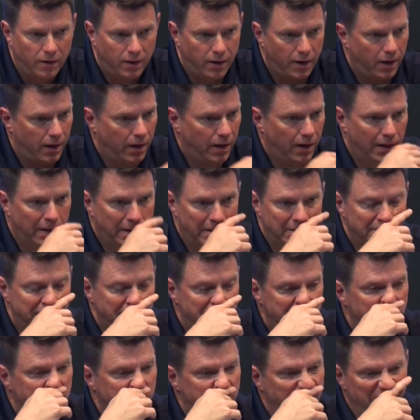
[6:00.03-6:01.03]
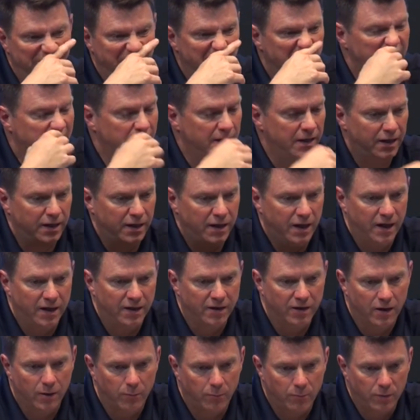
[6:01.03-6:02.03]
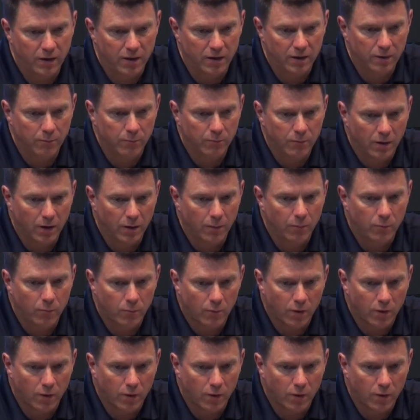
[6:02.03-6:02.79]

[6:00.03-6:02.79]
And it ended up being a, a,